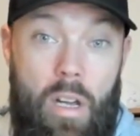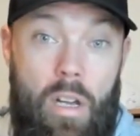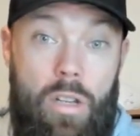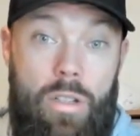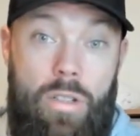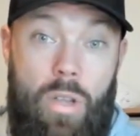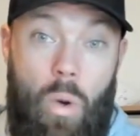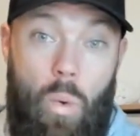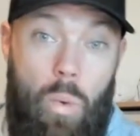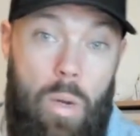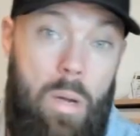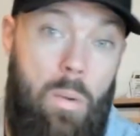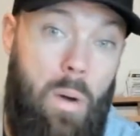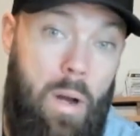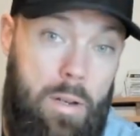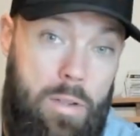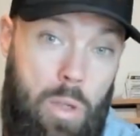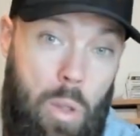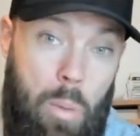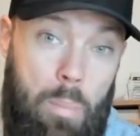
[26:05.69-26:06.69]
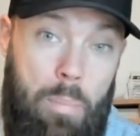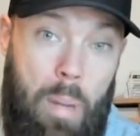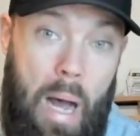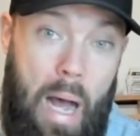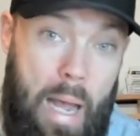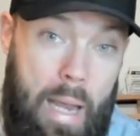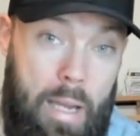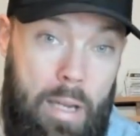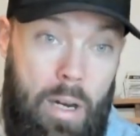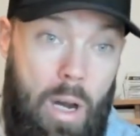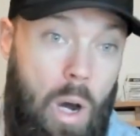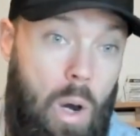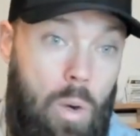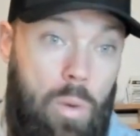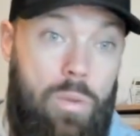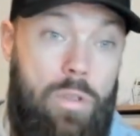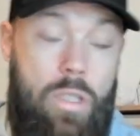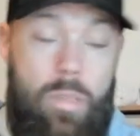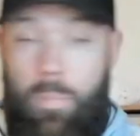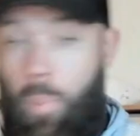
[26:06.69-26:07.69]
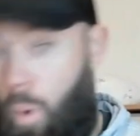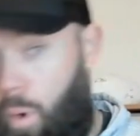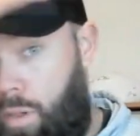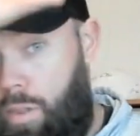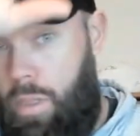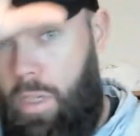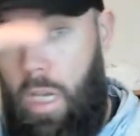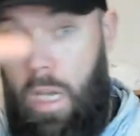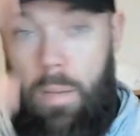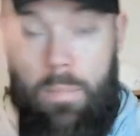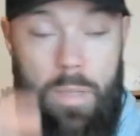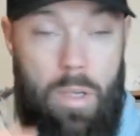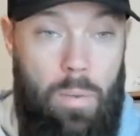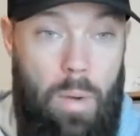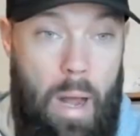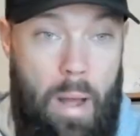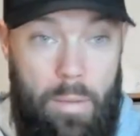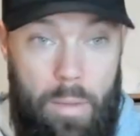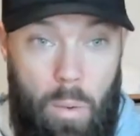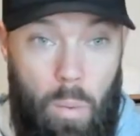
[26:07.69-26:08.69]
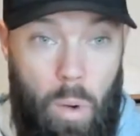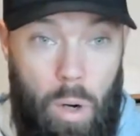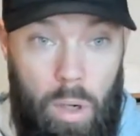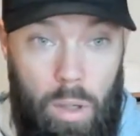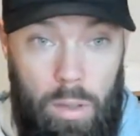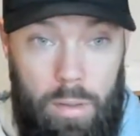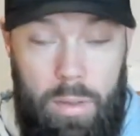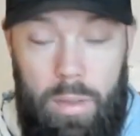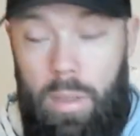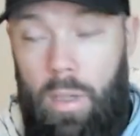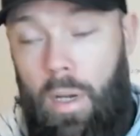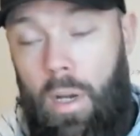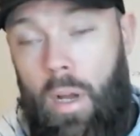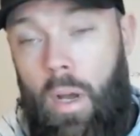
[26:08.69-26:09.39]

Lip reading: So we want to buy and own sports teams around the world.